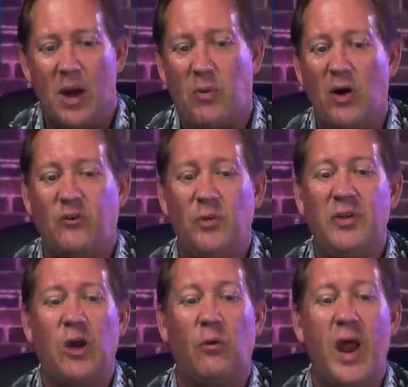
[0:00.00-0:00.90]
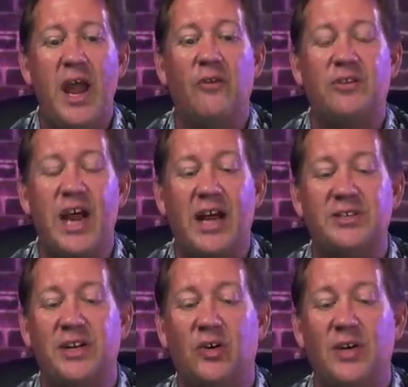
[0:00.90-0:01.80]
Apart from the array of
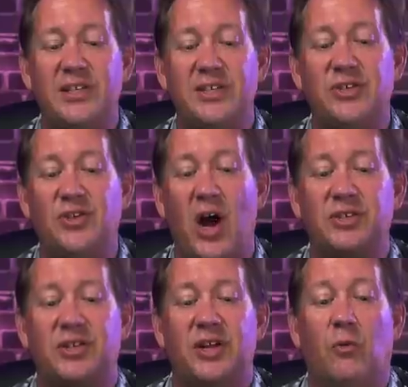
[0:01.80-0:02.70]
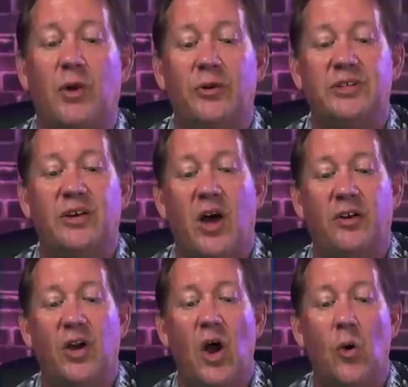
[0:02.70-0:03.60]
tax increases, Johnson, a relative
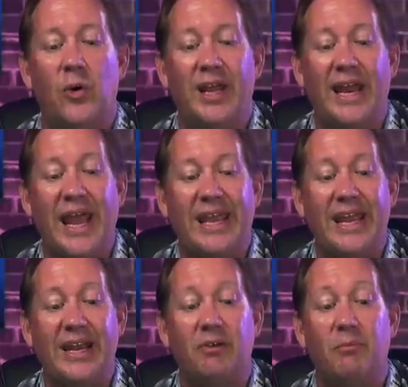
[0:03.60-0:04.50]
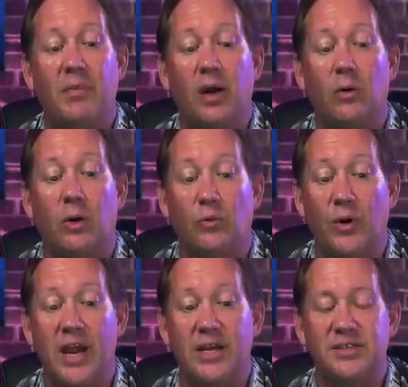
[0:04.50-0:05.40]
unknown in a heated mayoral
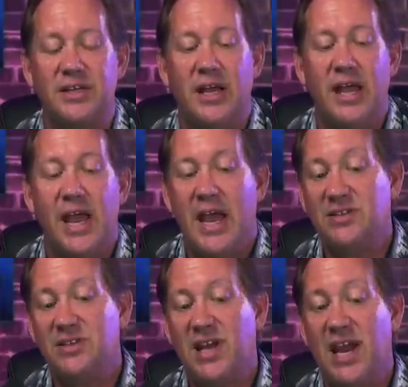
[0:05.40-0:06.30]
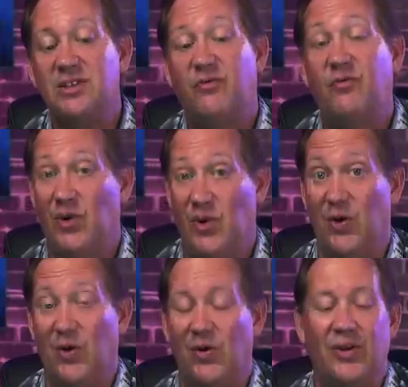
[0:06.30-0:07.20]
race, has his hands
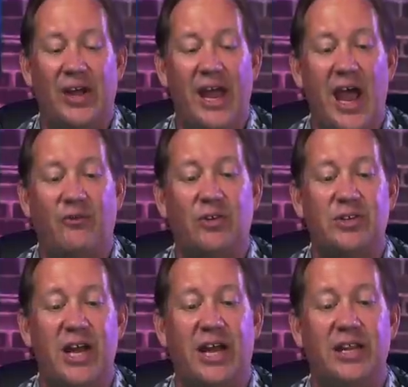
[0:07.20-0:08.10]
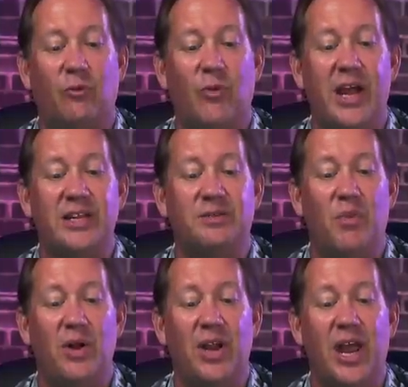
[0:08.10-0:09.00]
full after taking the reins
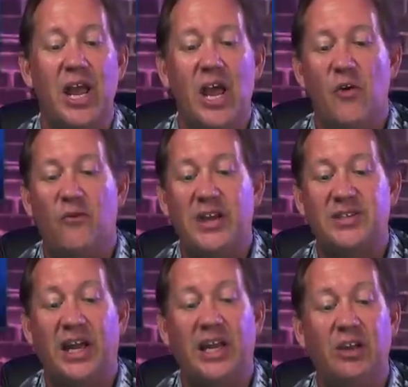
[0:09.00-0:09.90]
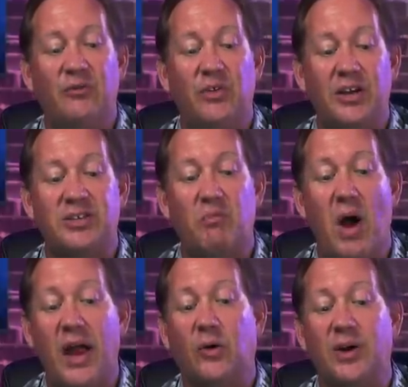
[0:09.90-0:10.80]
Monday, facing an influx of
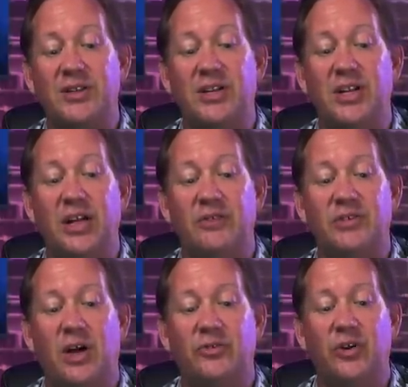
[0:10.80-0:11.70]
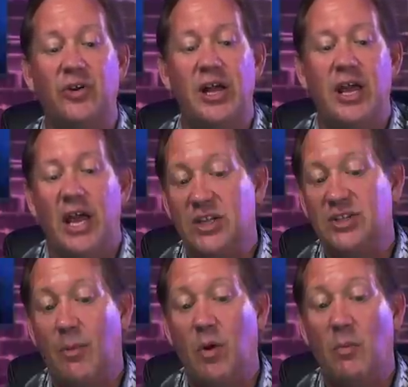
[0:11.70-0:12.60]
migrants in need of shelter and
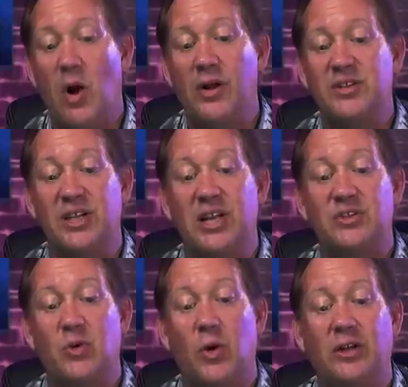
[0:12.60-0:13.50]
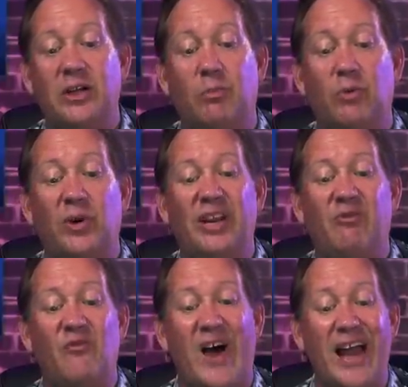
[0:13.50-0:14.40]
summer months that historically
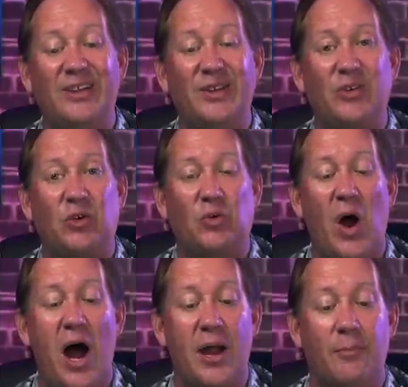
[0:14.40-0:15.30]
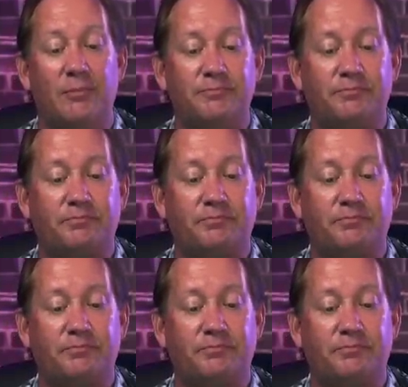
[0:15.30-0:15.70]
breed violent crime.